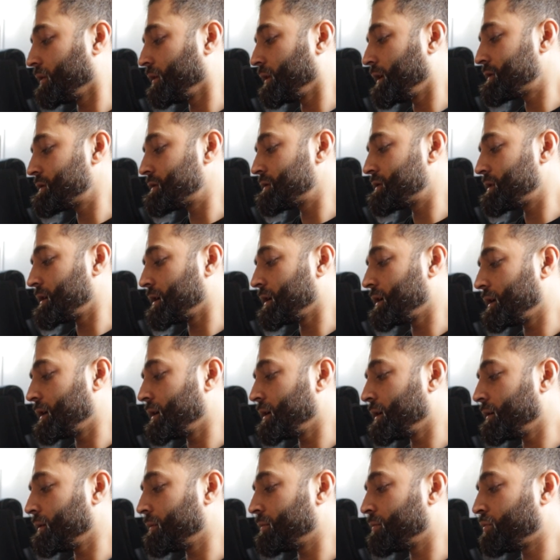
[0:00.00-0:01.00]
let's
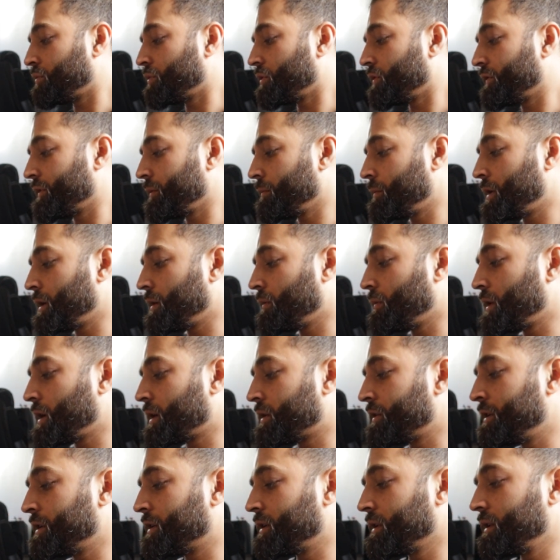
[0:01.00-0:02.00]
pour some hot
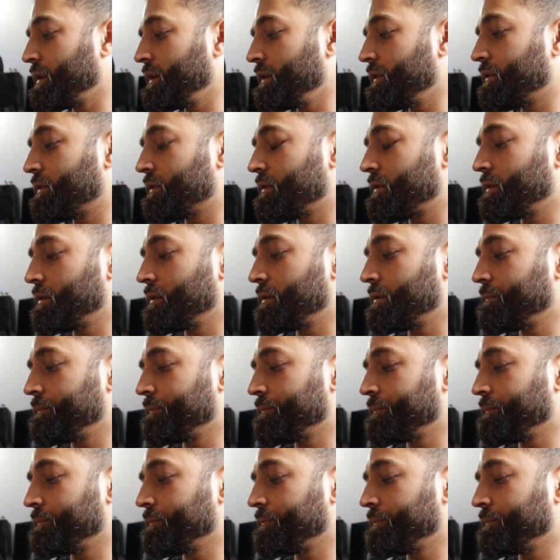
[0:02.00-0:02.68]
water into this,